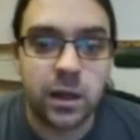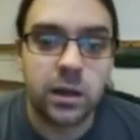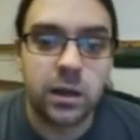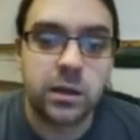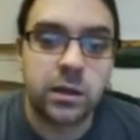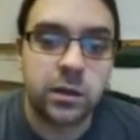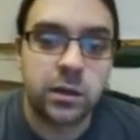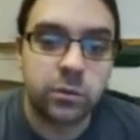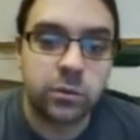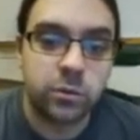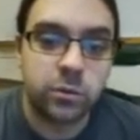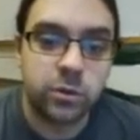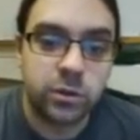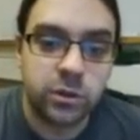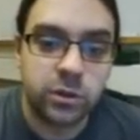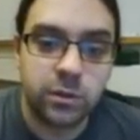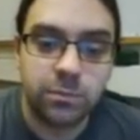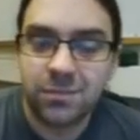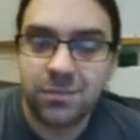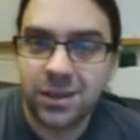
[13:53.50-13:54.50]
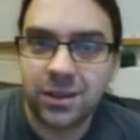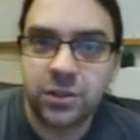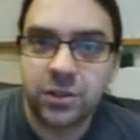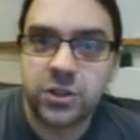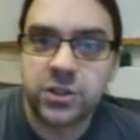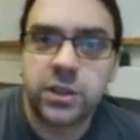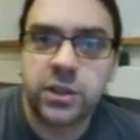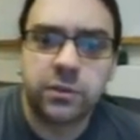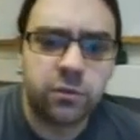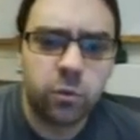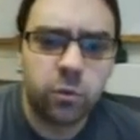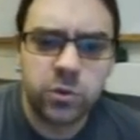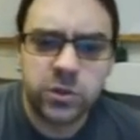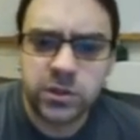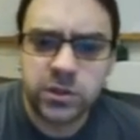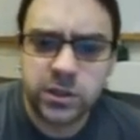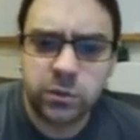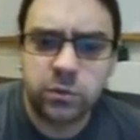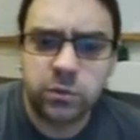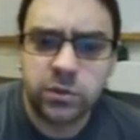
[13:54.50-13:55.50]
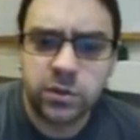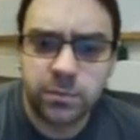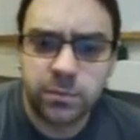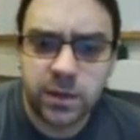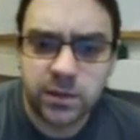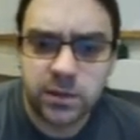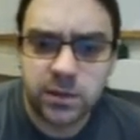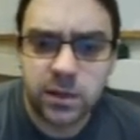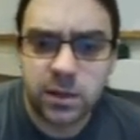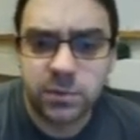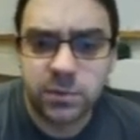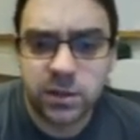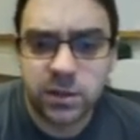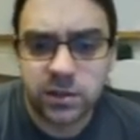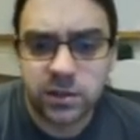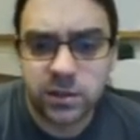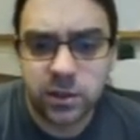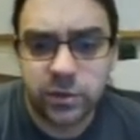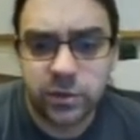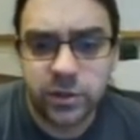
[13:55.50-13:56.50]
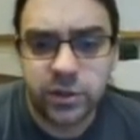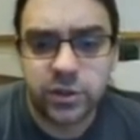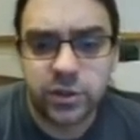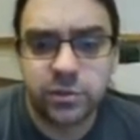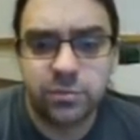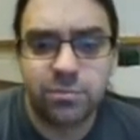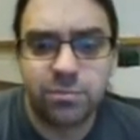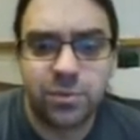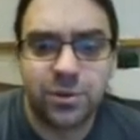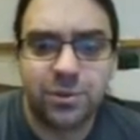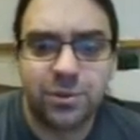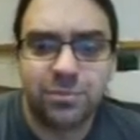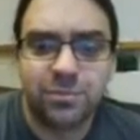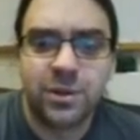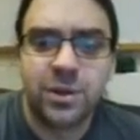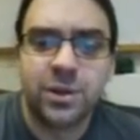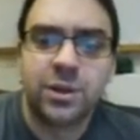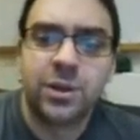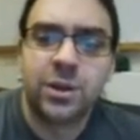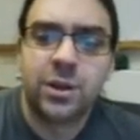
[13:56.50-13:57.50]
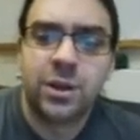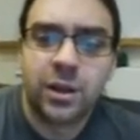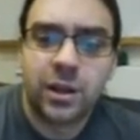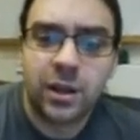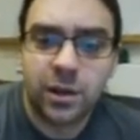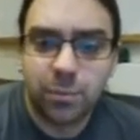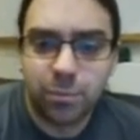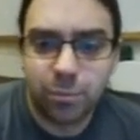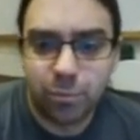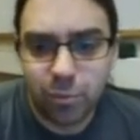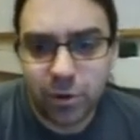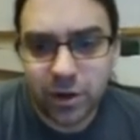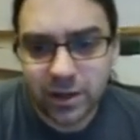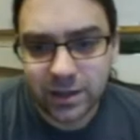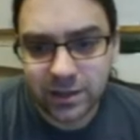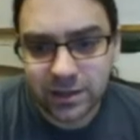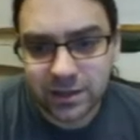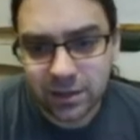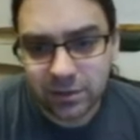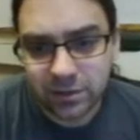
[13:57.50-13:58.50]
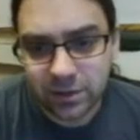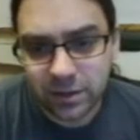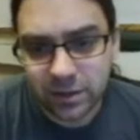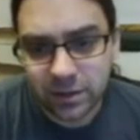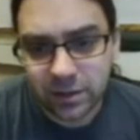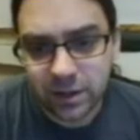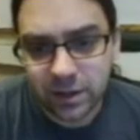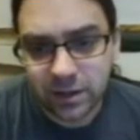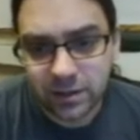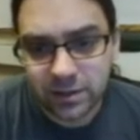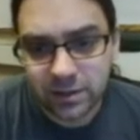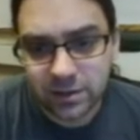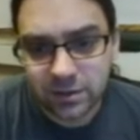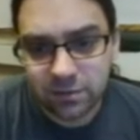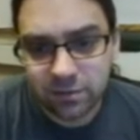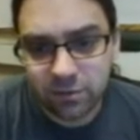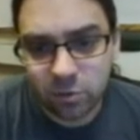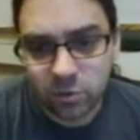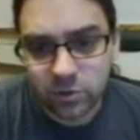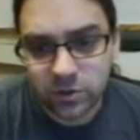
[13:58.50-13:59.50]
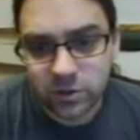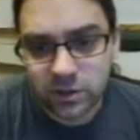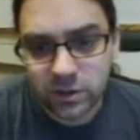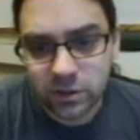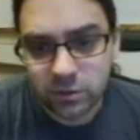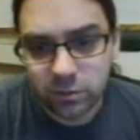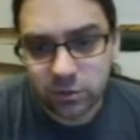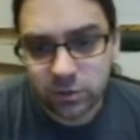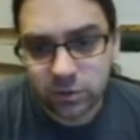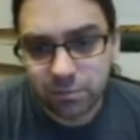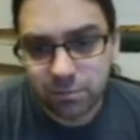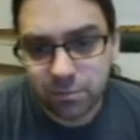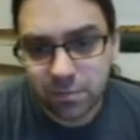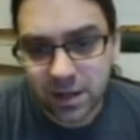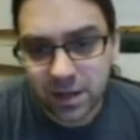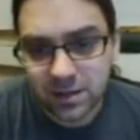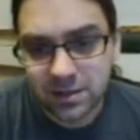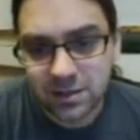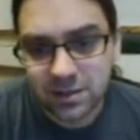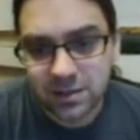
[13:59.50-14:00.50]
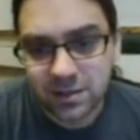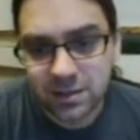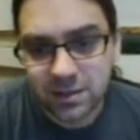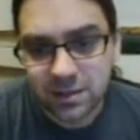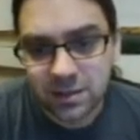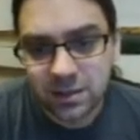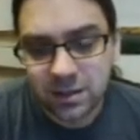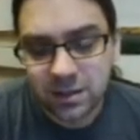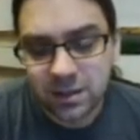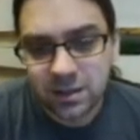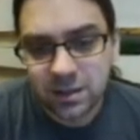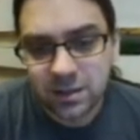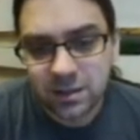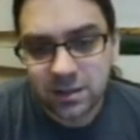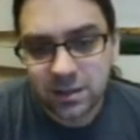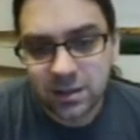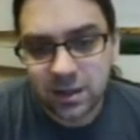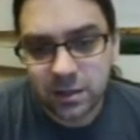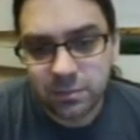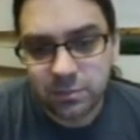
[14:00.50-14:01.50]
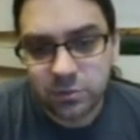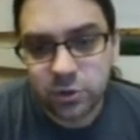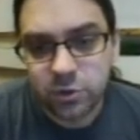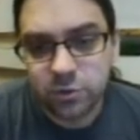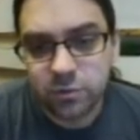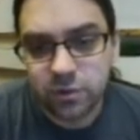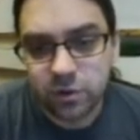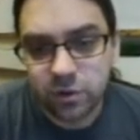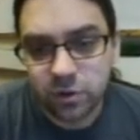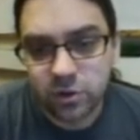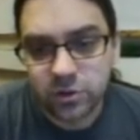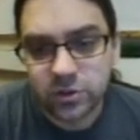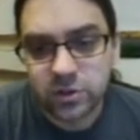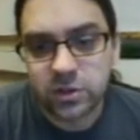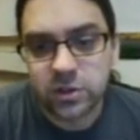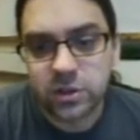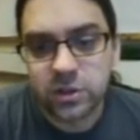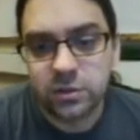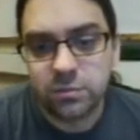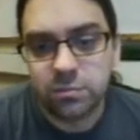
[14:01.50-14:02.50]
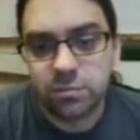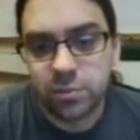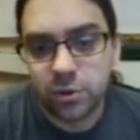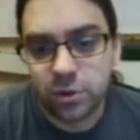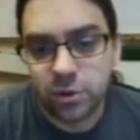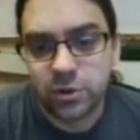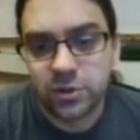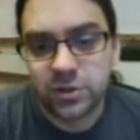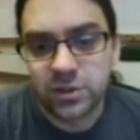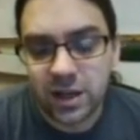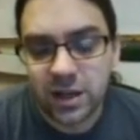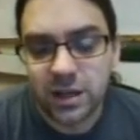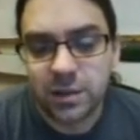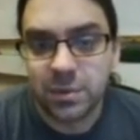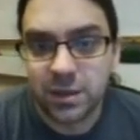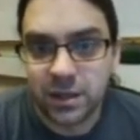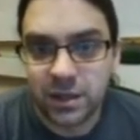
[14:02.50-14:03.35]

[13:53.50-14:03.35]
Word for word: Uh, now you might just think force is equal to mass times acceleration, but kind of break it down here, that's force is equal to mass times your velocity per time